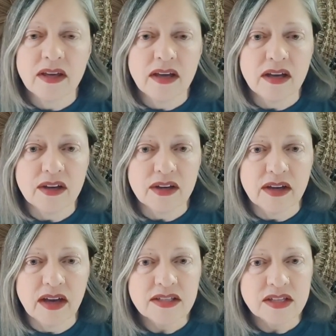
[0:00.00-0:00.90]

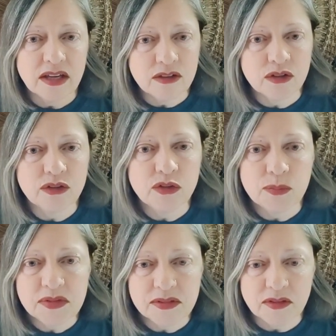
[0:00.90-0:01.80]
onto other
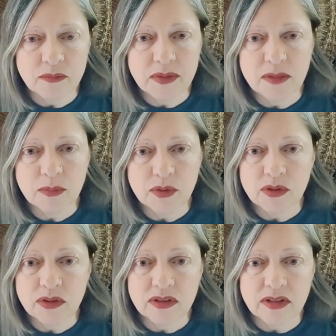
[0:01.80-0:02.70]
groups of
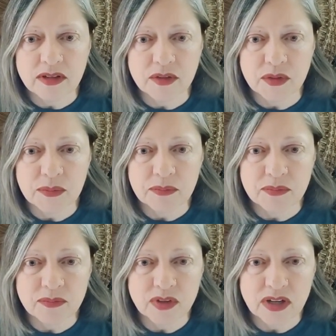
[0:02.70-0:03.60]
people.
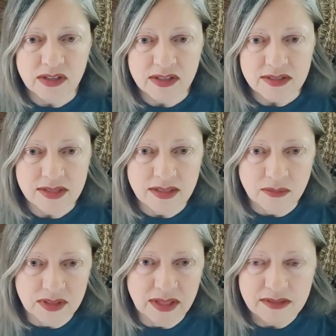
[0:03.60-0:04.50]
We all can see
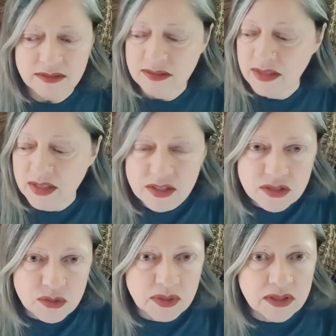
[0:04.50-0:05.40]
what that's
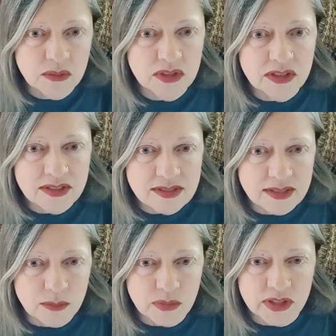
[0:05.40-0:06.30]
doing in the world. It's
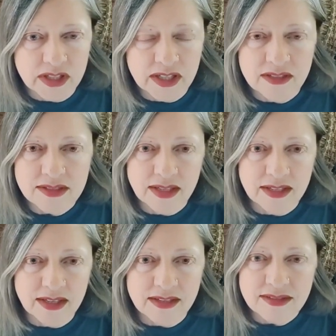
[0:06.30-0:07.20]
not pretty. It's not
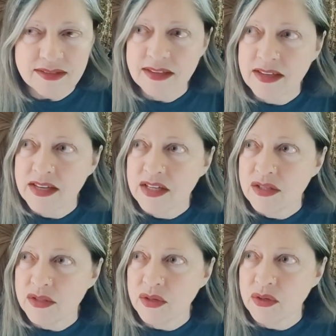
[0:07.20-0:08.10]
nice.
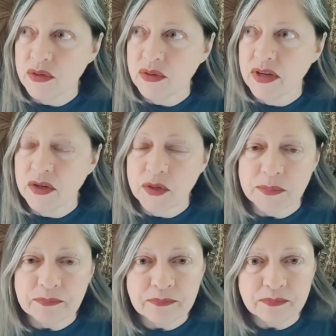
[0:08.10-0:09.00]
So
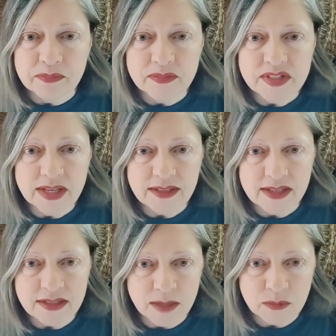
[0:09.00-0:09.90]
take
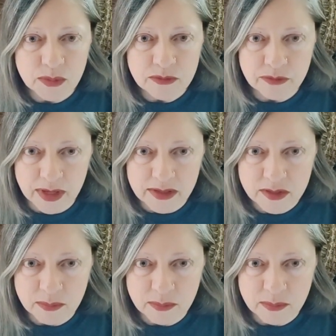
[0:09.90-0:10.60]
that time to reflect